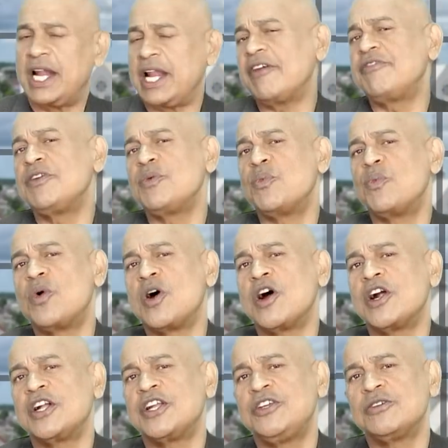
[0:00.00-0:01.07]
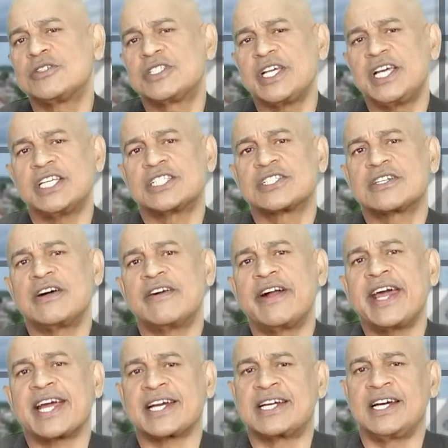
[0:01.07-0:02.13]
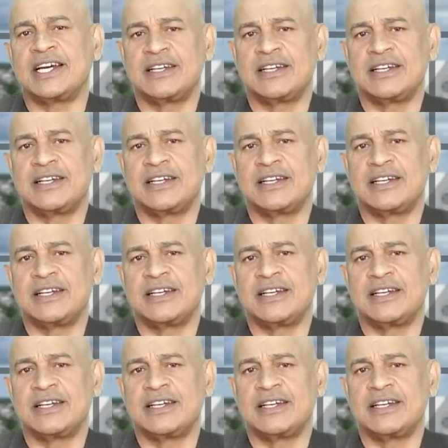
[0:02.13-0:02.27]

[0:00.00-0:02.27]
every word you say is correct,